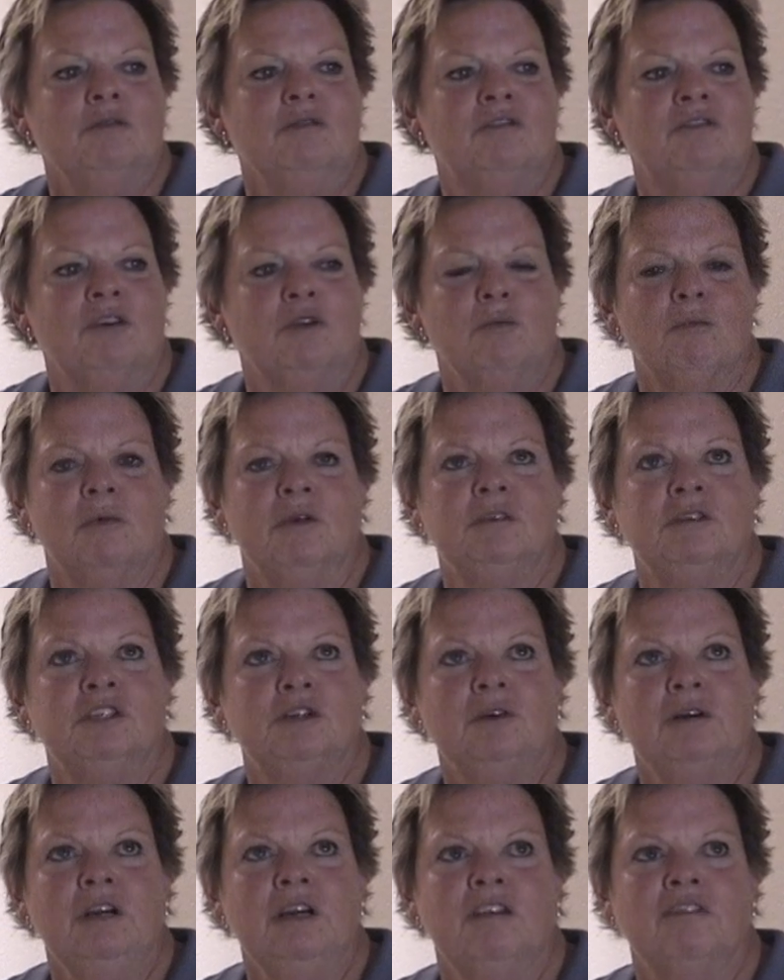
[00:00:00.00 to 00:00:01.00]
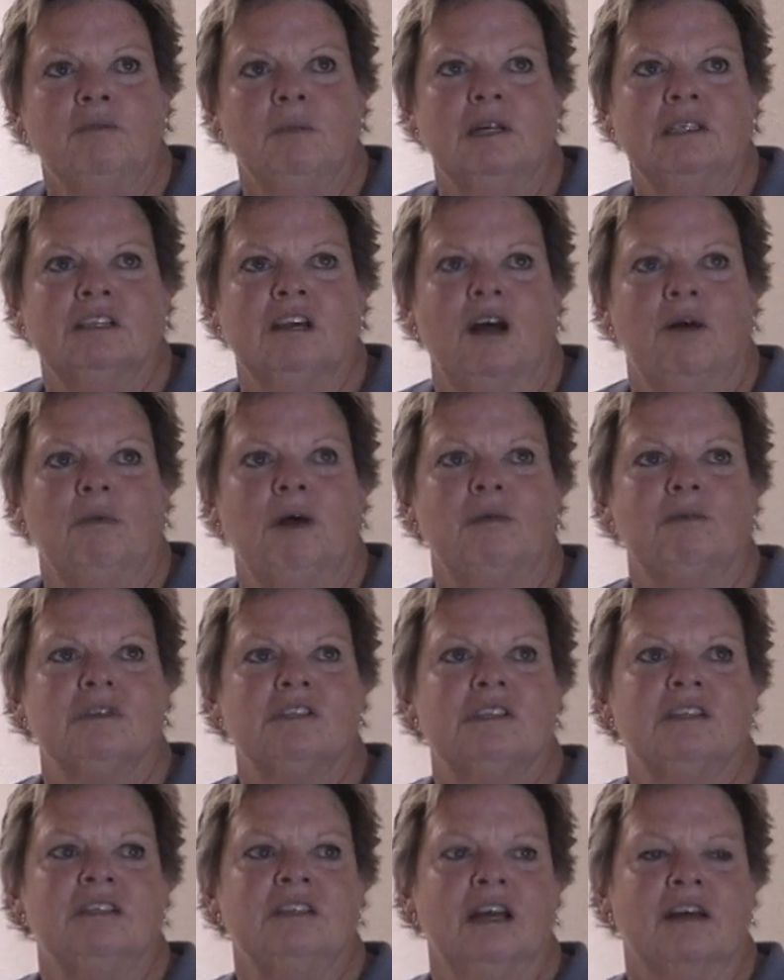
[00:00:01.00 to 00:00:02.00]
the majority of my time, I was
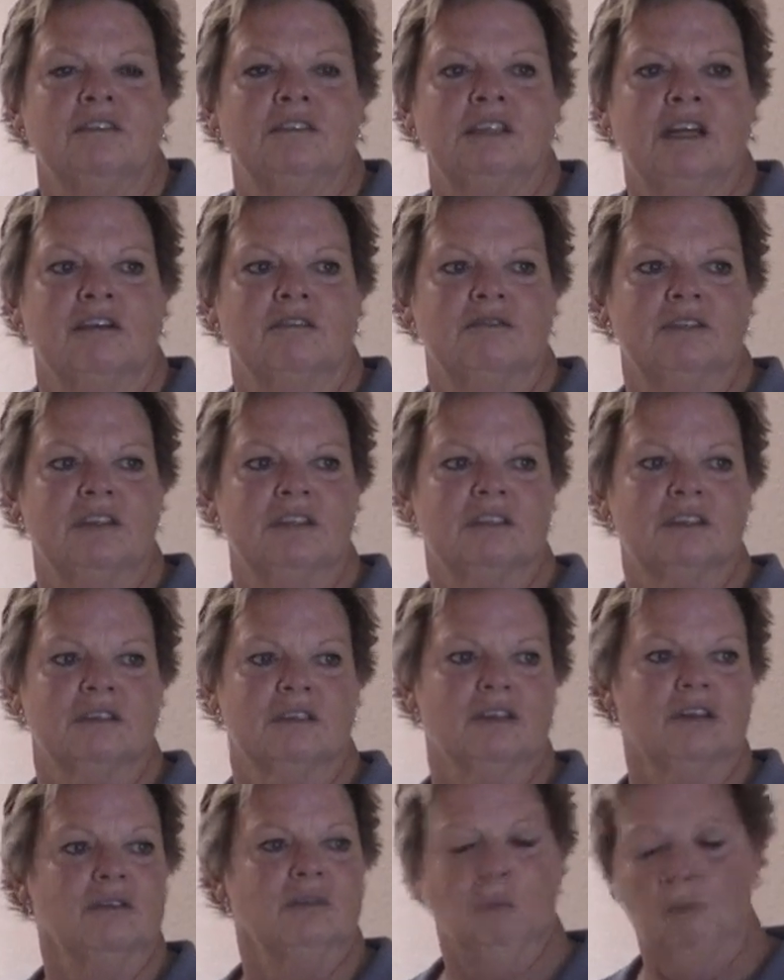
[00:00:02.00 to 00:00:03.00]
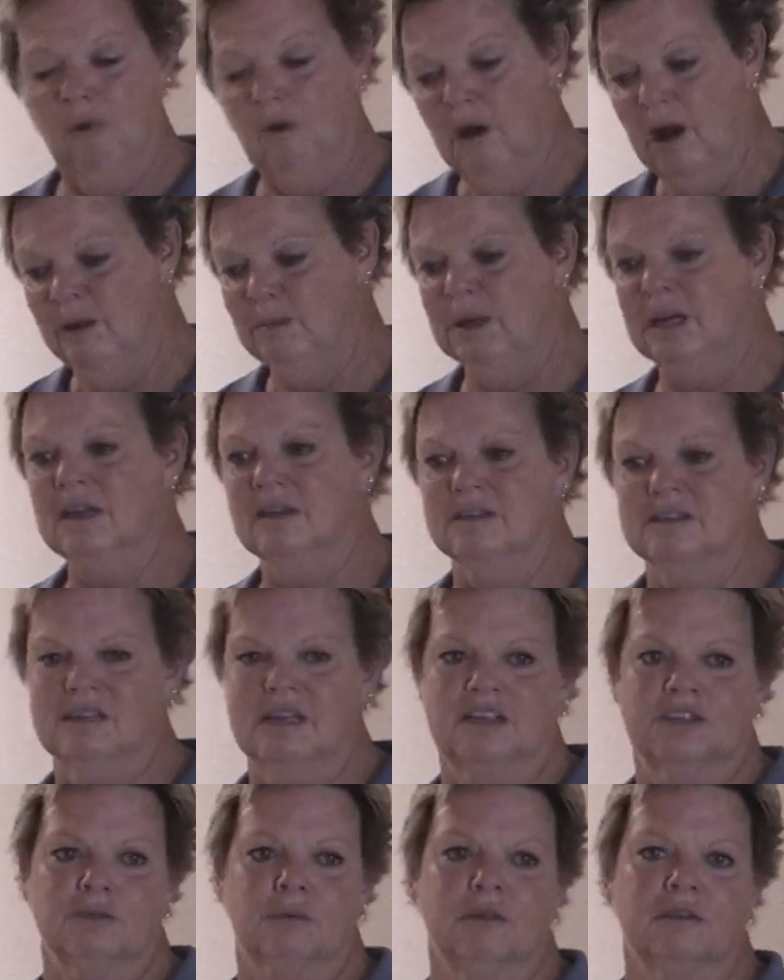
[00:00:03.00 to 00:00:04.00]
in downtown Ventura. Why? Because
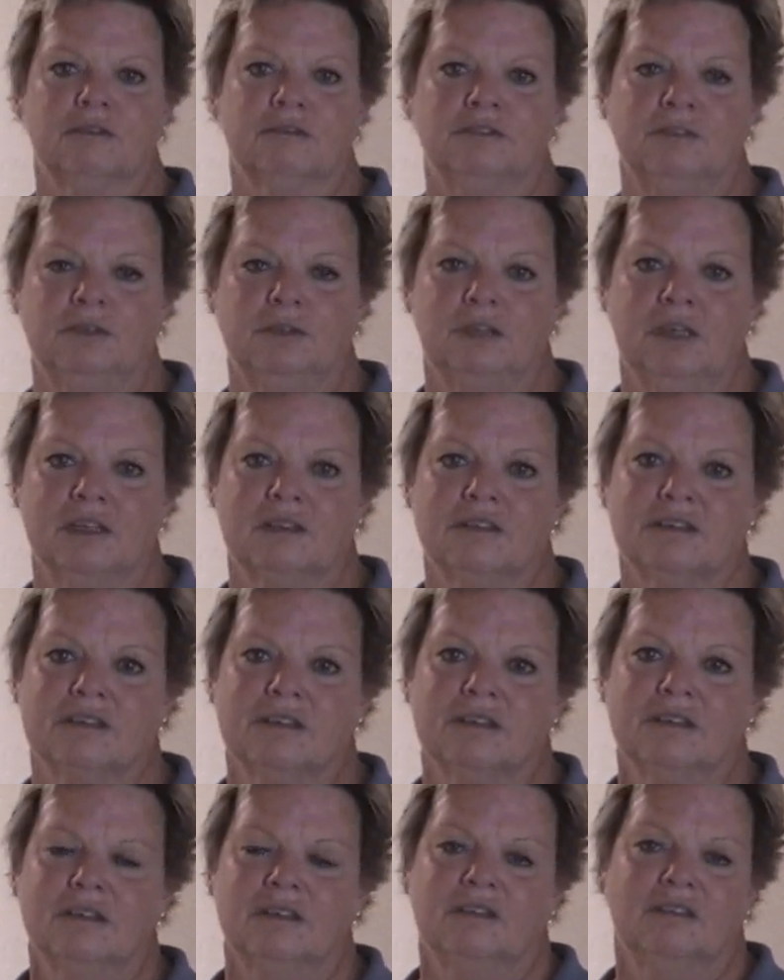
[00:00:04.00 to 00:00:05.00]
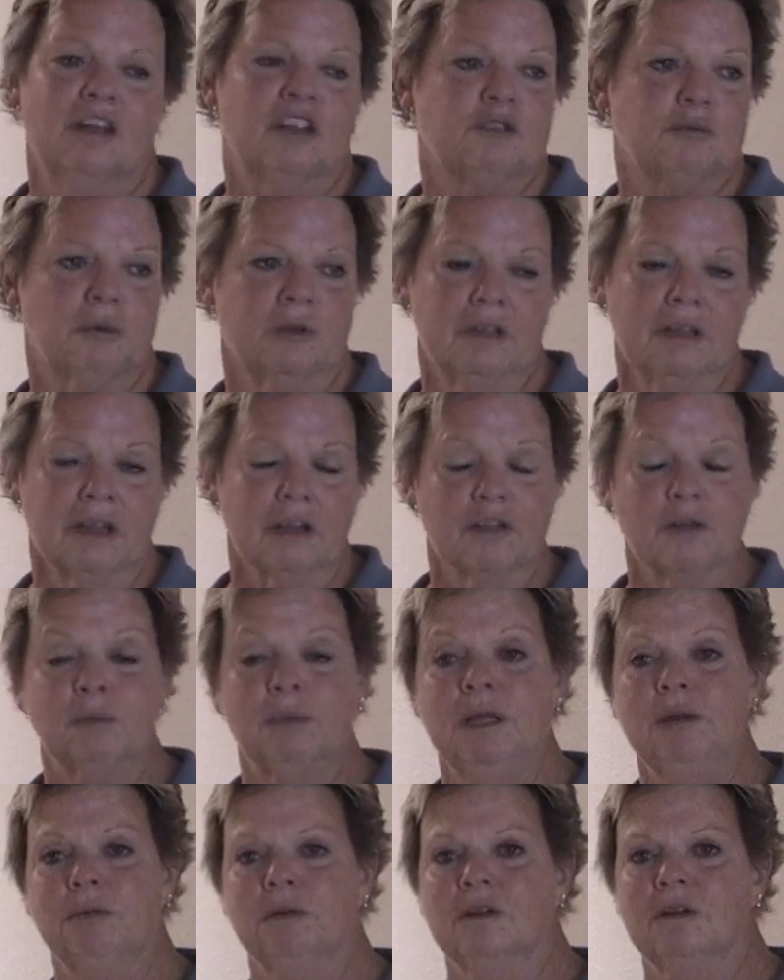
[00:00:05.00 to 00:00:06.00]
that's where the food is. That's where the other
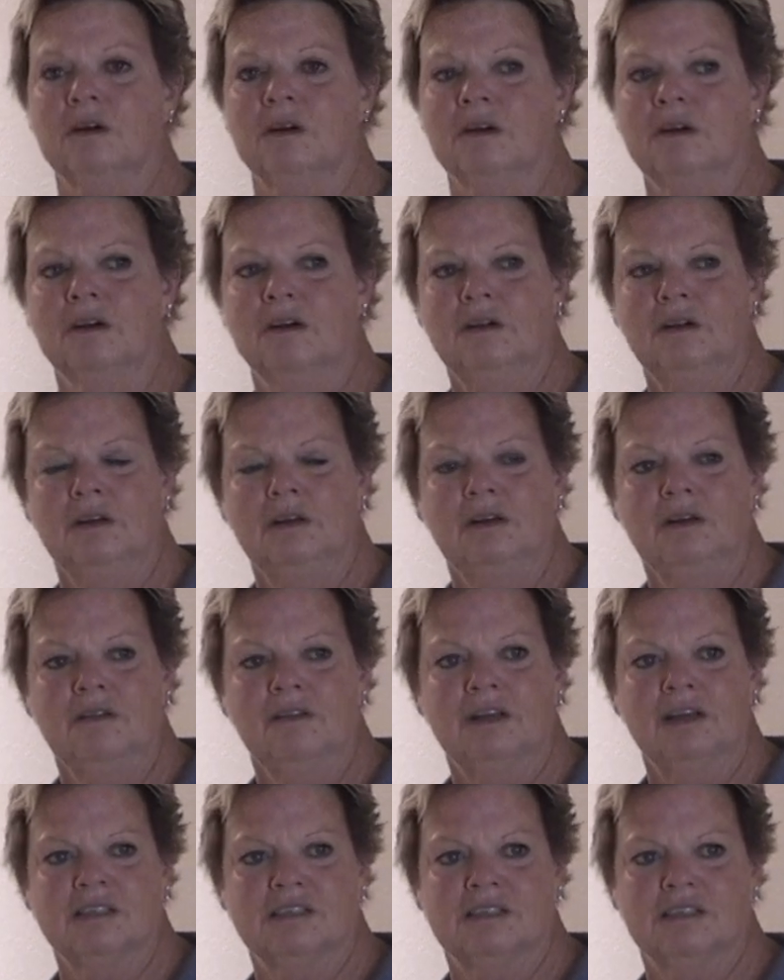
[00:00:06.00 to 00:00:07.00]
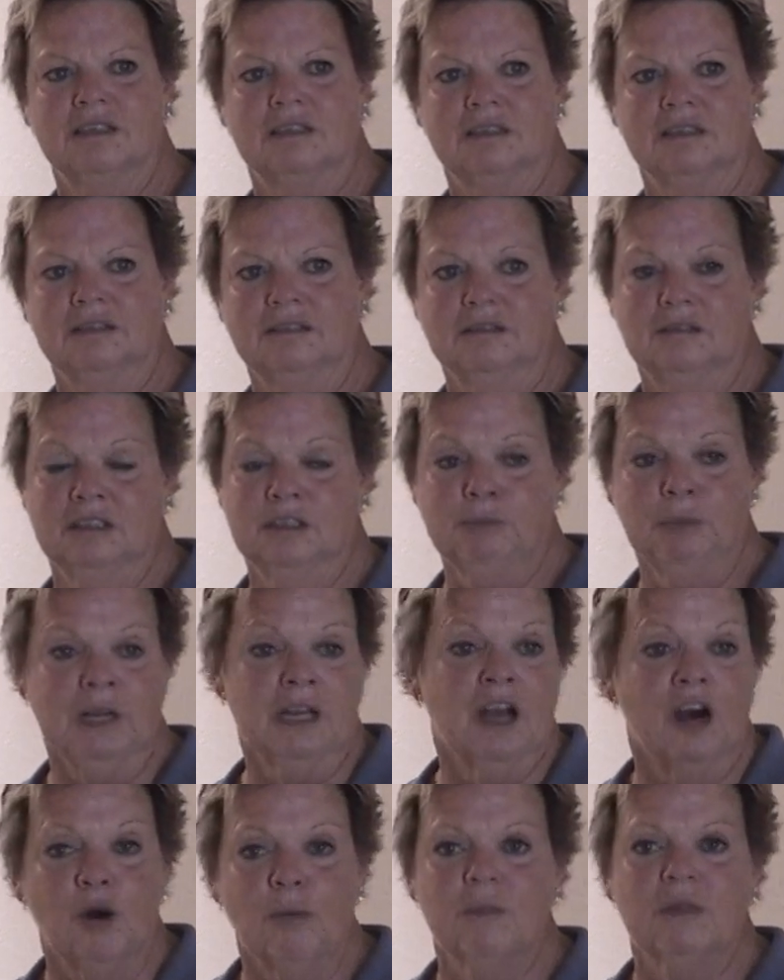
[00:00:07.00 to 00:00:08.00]
people are. That's
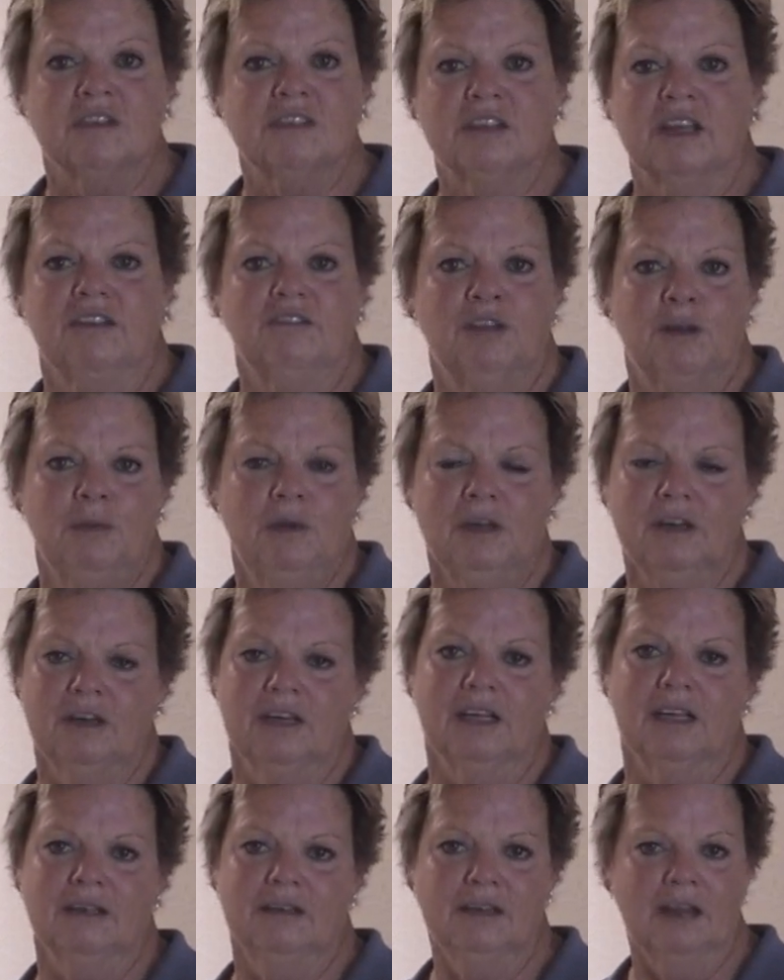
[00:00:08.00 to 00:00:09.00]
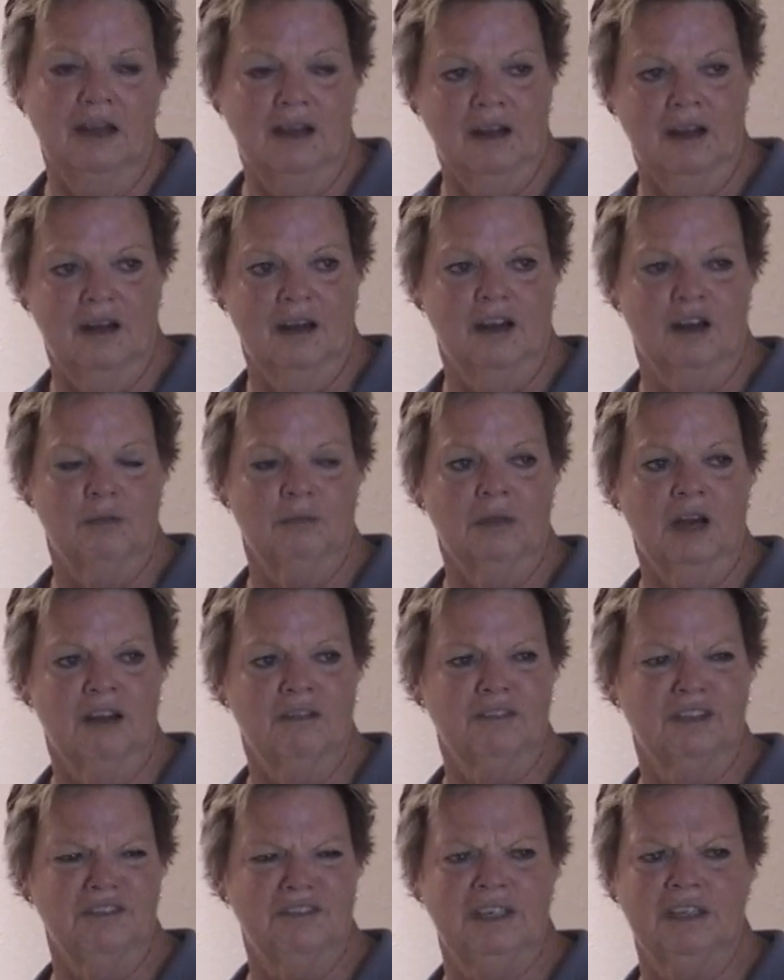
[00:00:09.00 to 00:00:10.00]
become the safe community. I've
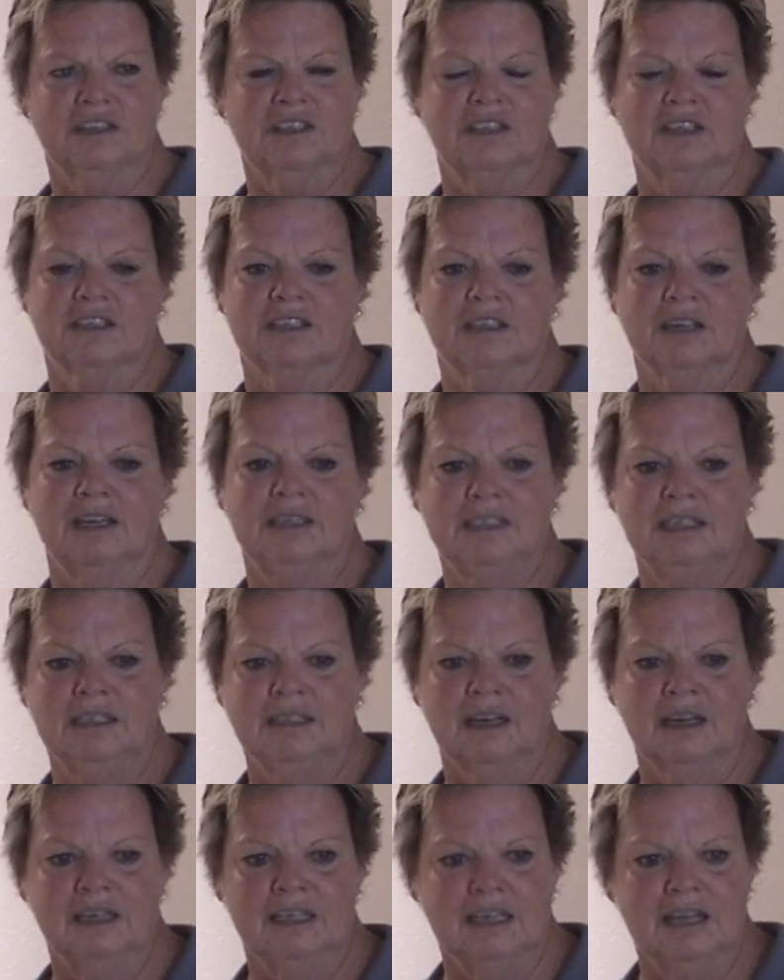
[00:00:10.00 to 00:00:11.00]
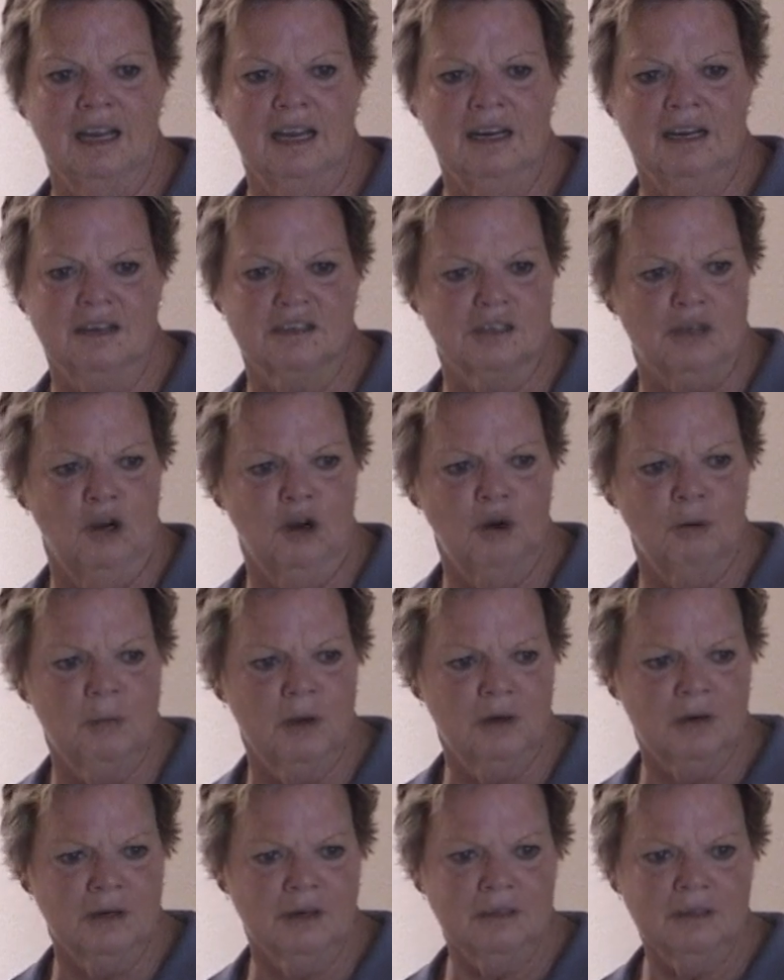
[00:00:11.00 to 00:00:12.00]
lived here since 1998 as a
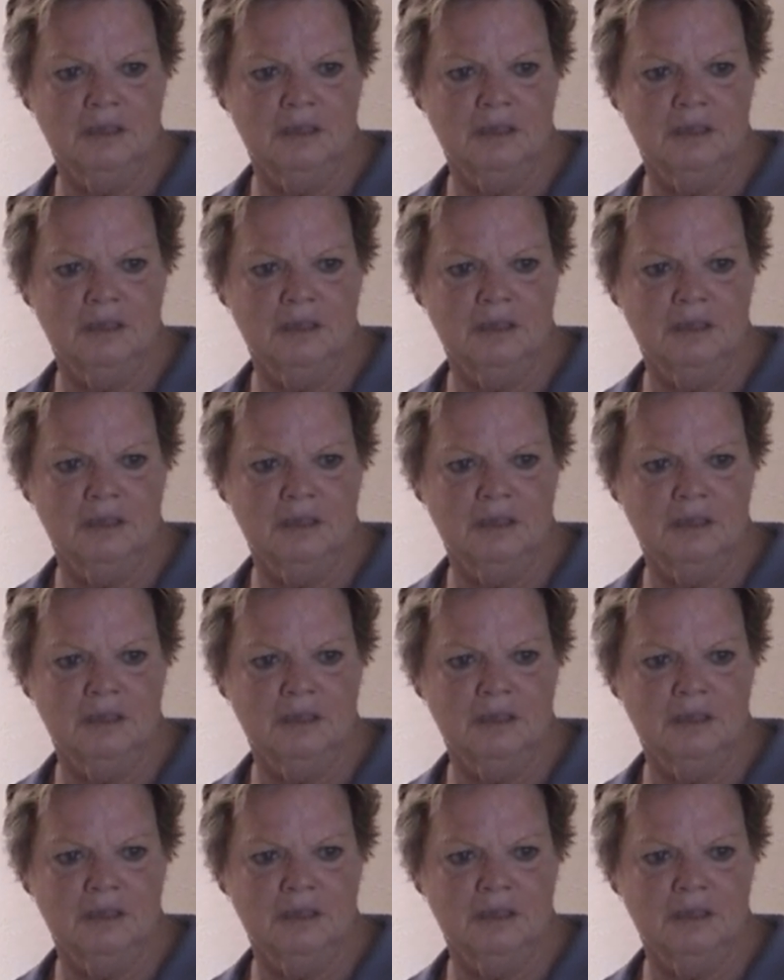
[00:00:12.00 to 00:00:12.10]
homeowner,